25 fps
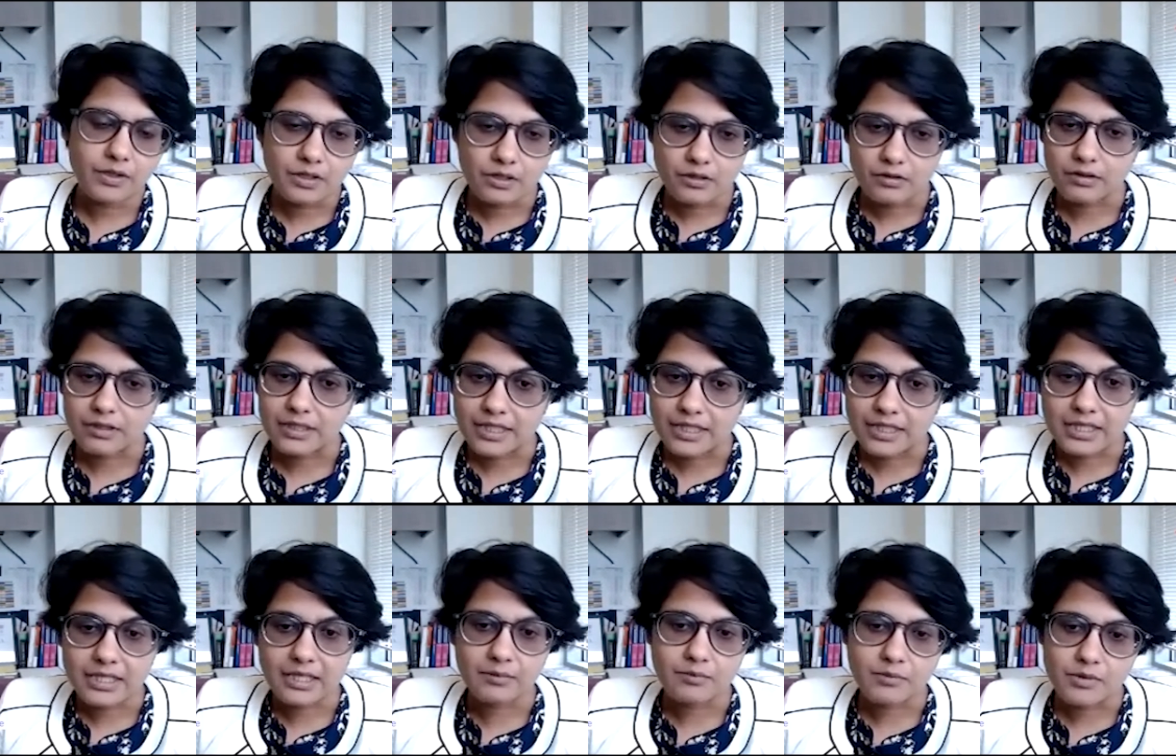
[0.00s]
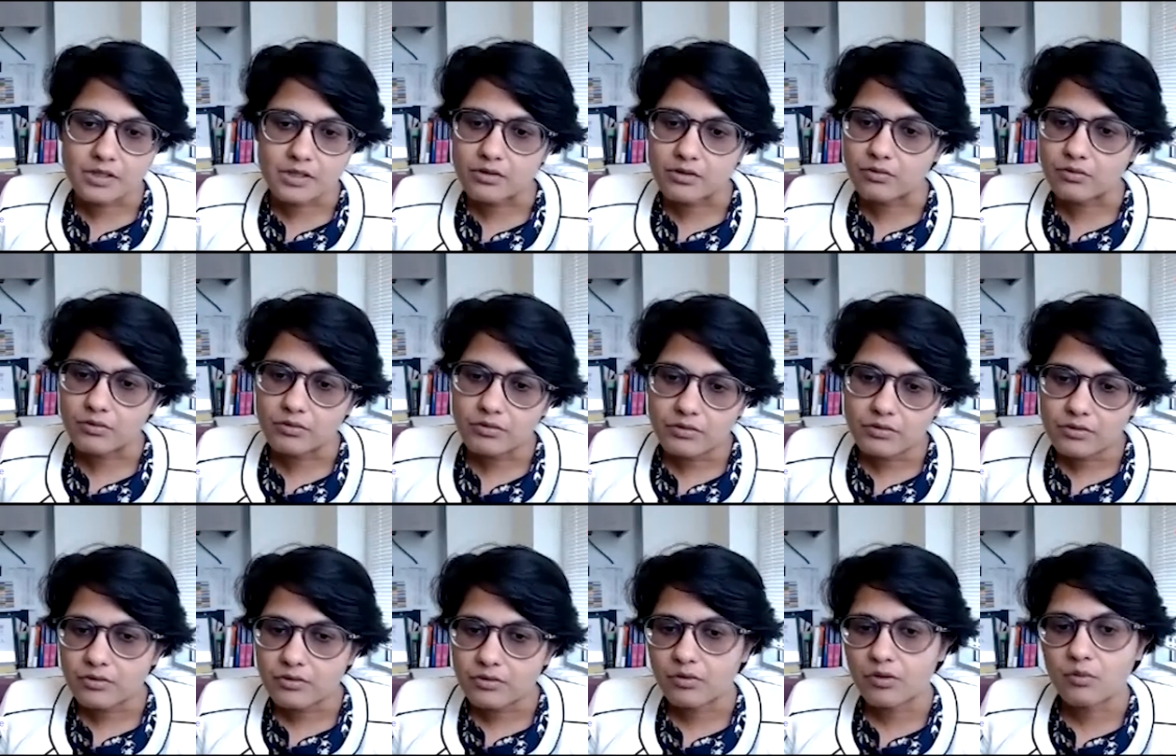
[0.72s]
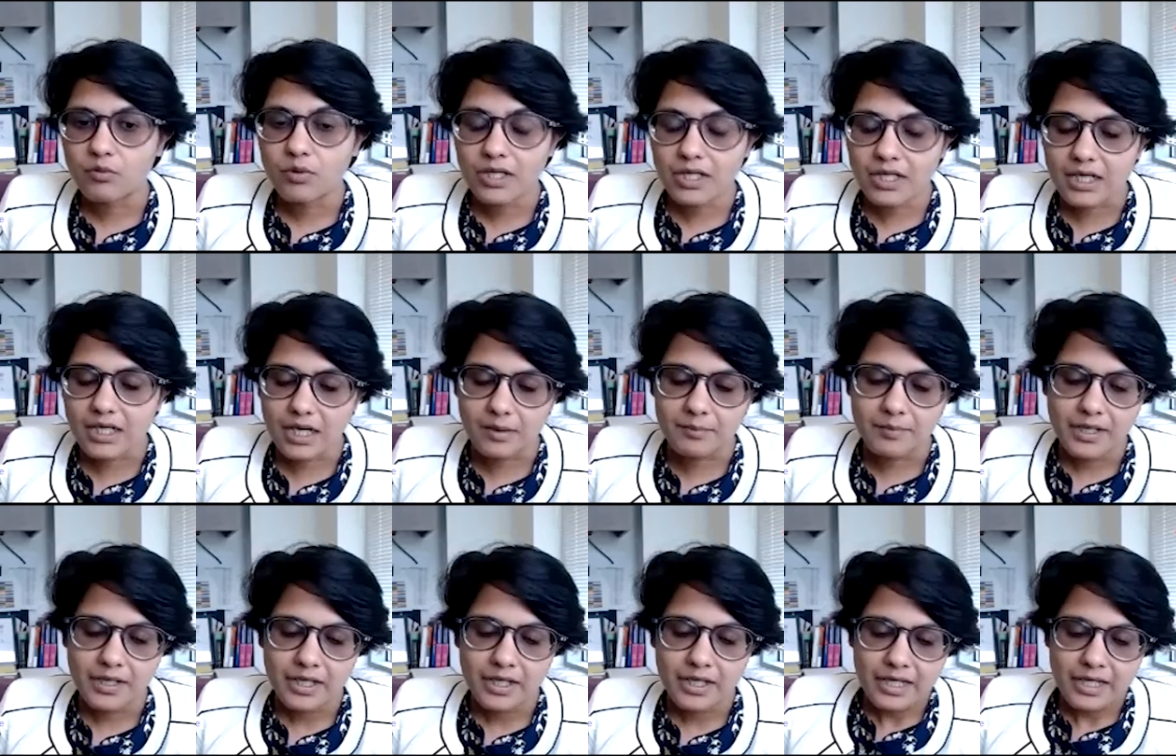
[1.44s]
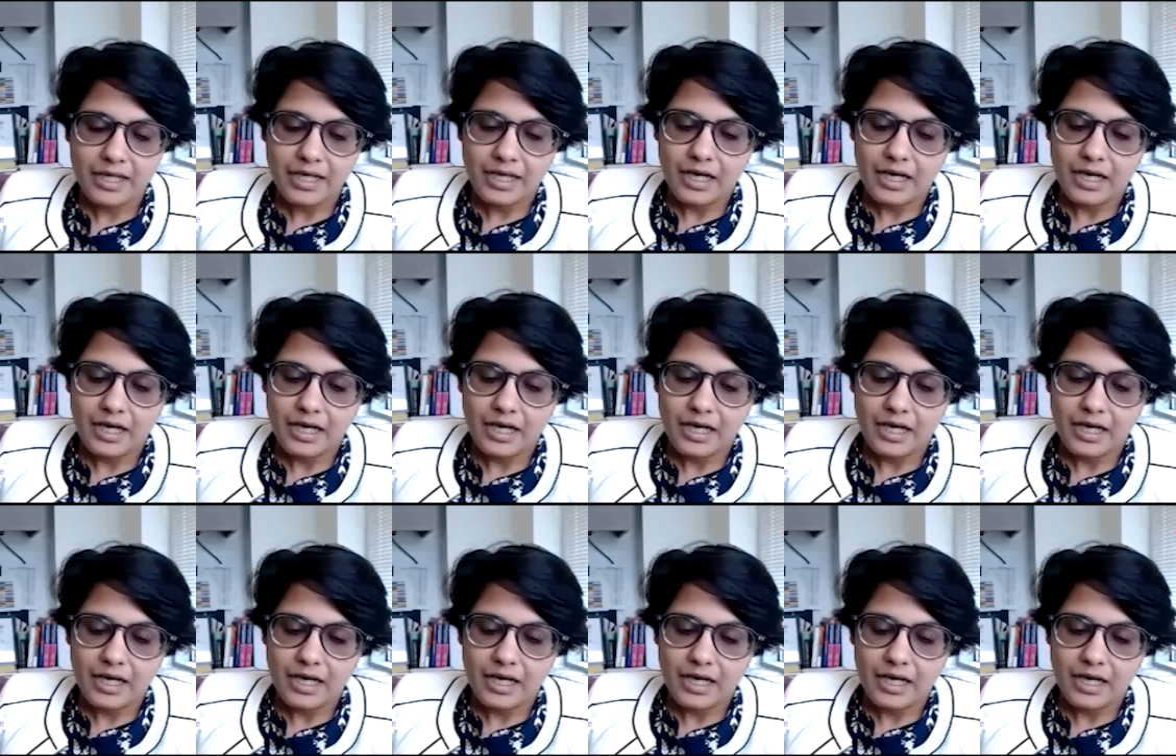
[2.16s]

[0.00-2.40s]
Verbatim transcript: you know, lead them to to a workup